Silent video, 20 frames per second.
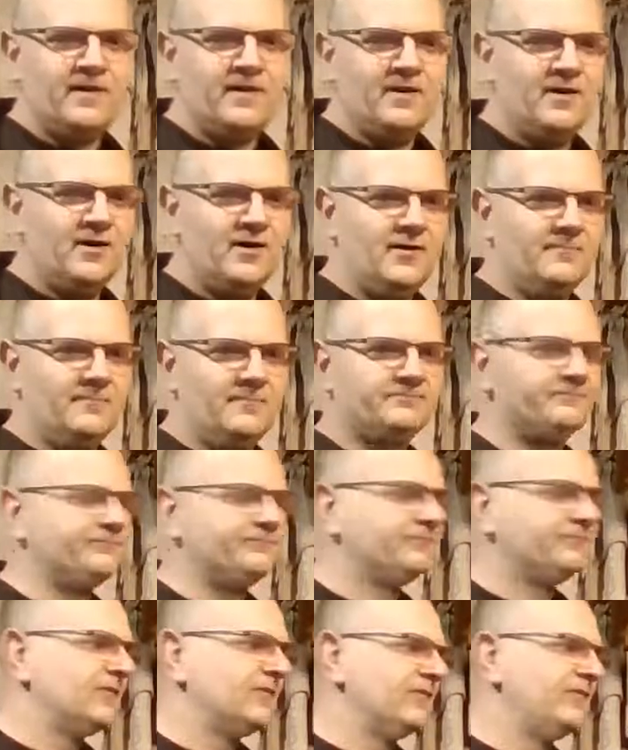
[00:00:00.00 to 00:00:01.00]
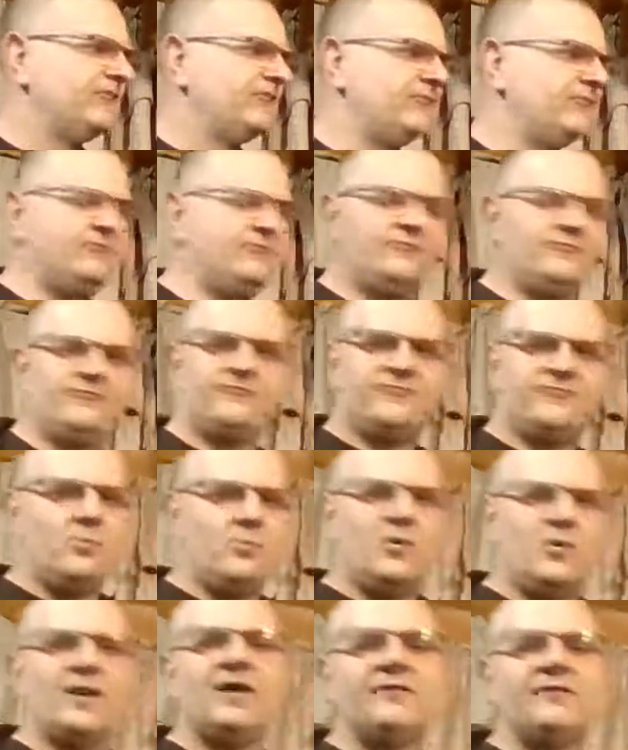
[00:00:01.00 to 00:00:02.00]
Um, from
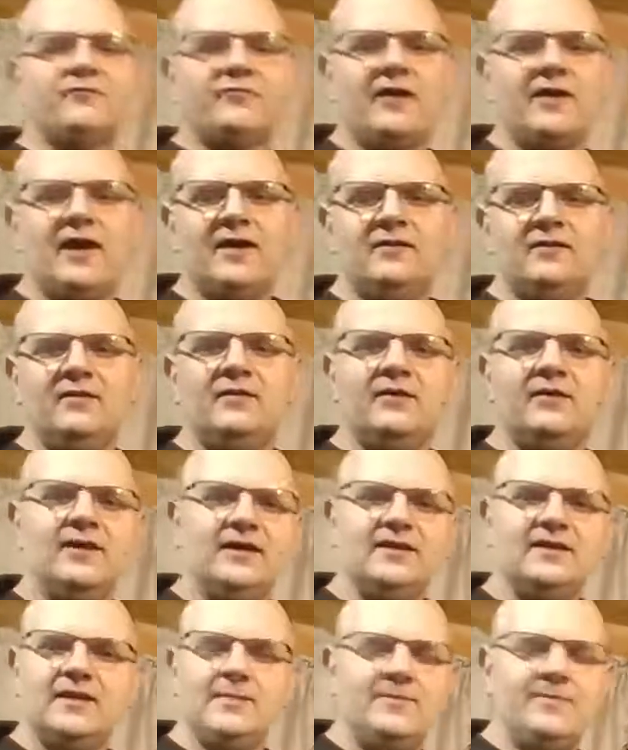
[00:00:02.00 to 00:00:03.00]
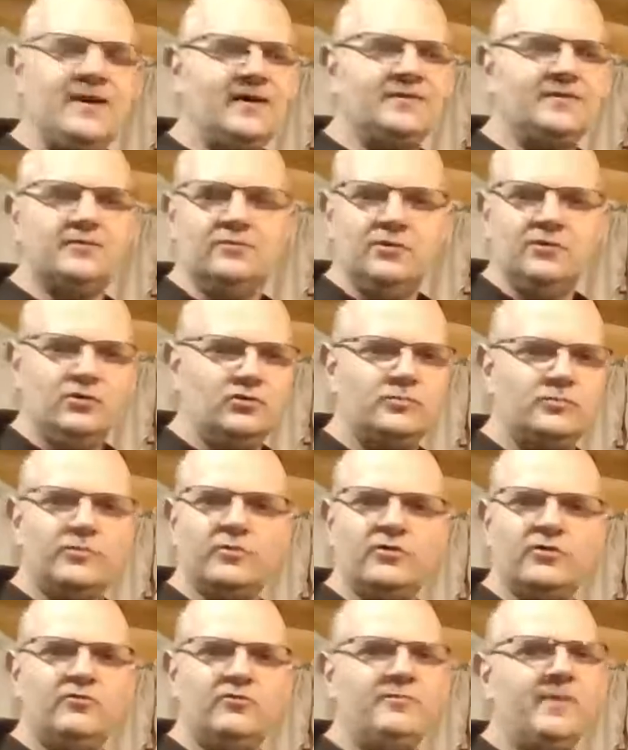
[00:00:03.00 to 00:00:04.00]
what I've read, they make
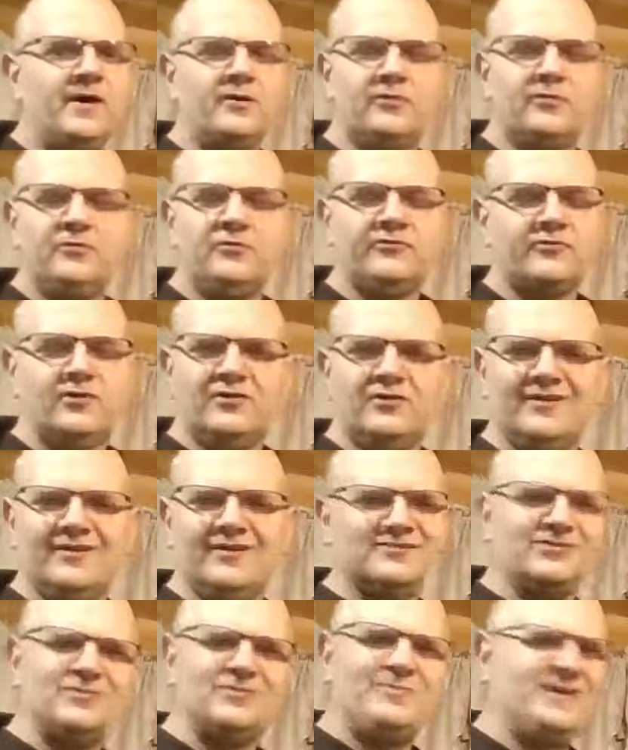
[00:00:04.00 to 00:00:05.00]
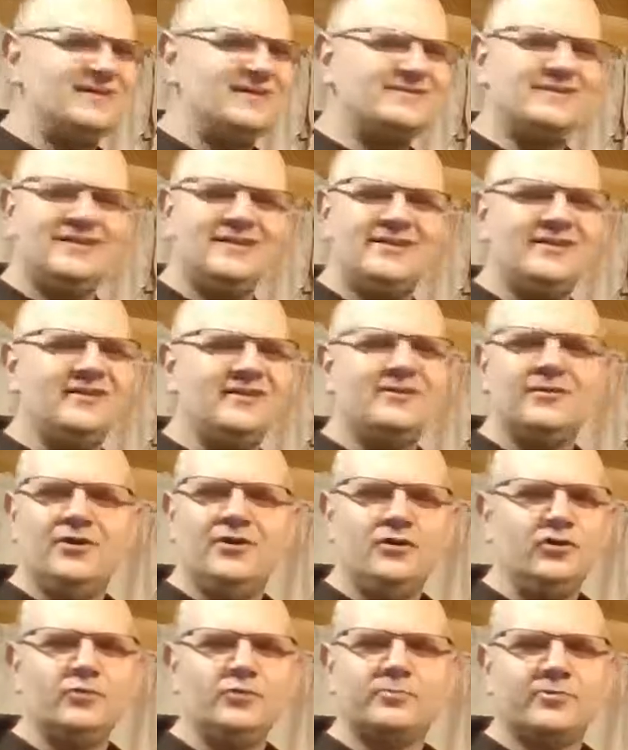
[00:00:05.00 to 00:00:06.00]
Nukeproof pedals and all that. So it's basically a
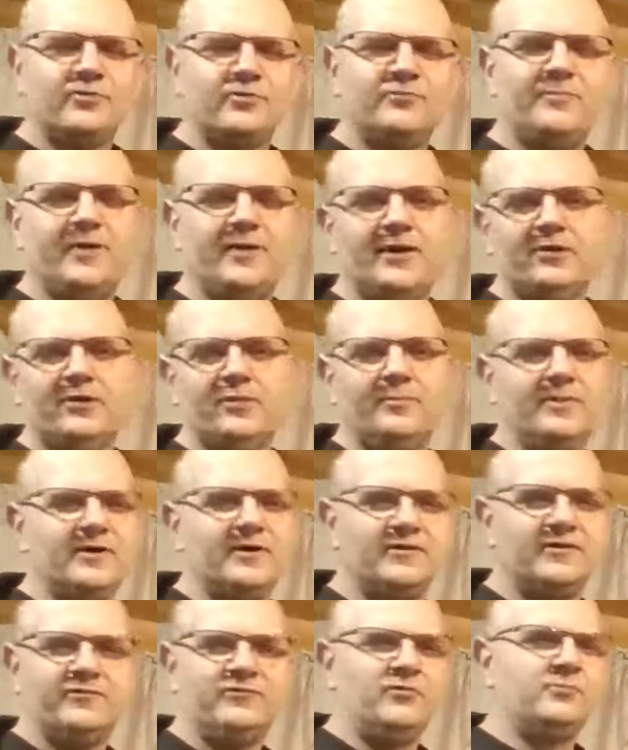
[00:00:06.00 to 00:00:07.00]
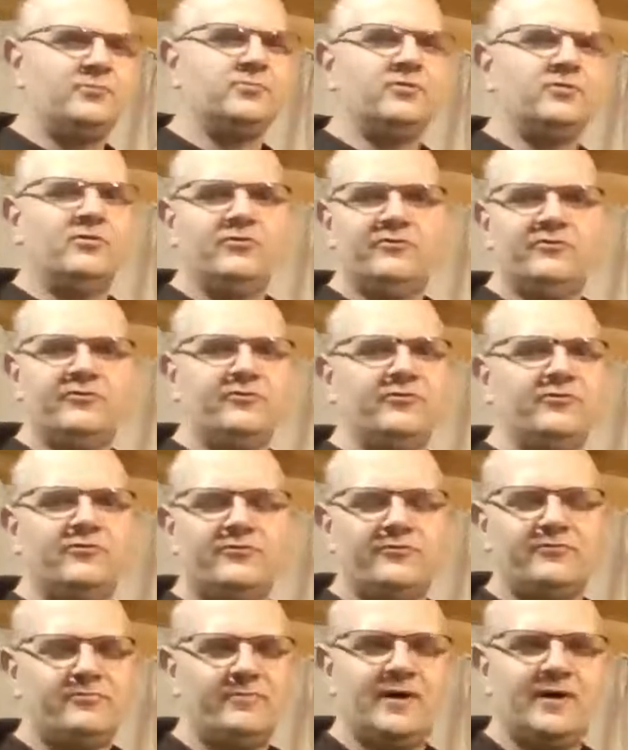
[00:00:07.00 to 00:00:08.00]
Nukeproof pedal because Nukeproof
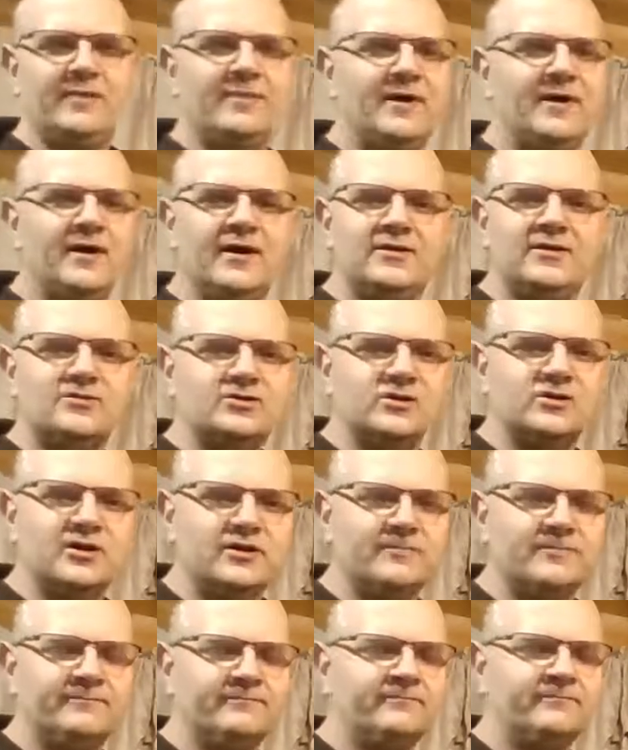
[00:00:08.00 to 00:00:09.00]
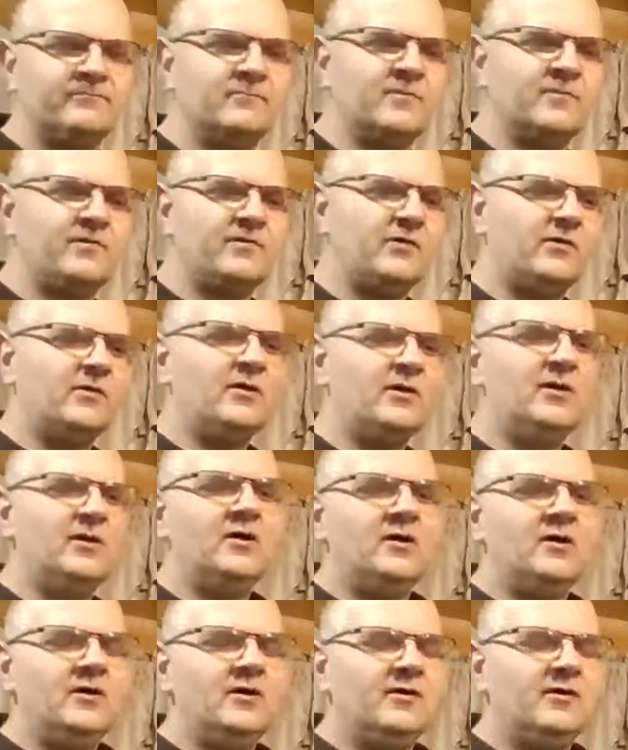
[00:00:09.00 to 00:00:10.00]
is made by HT. So
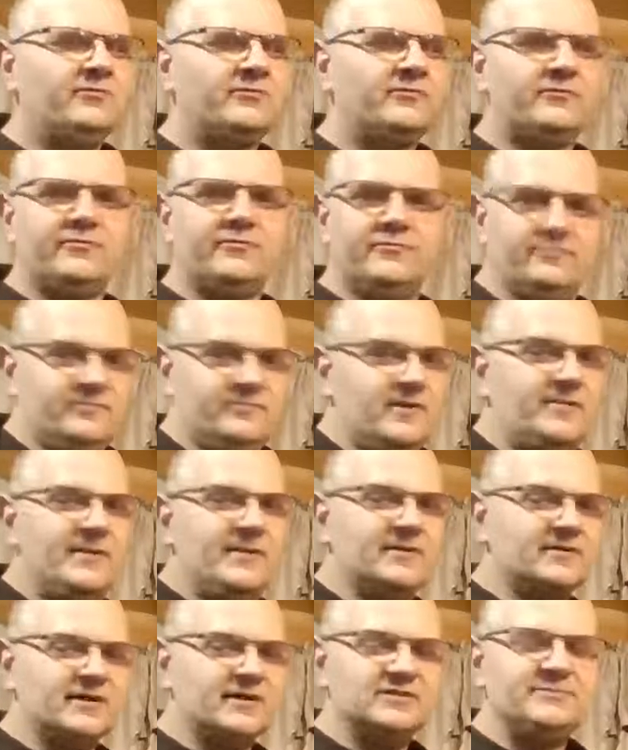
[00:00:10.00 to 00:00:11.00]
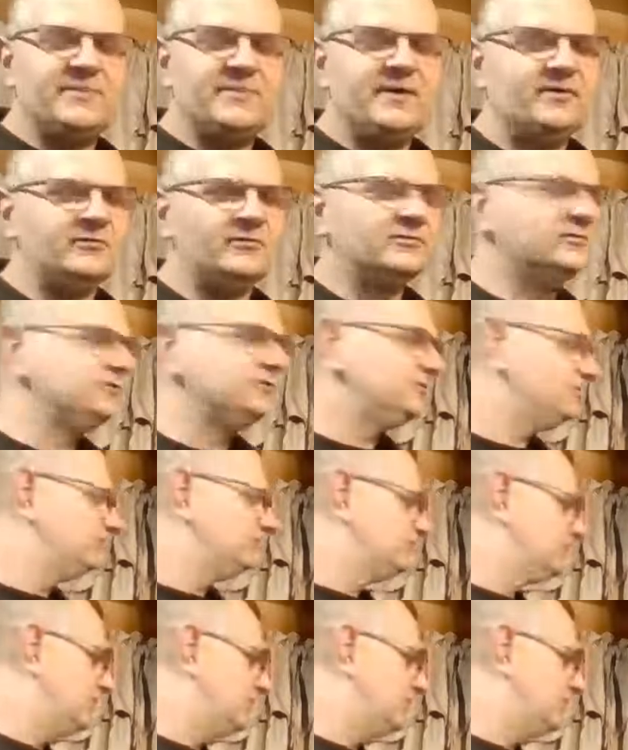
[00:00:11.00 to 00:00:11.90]
they make nice pedals.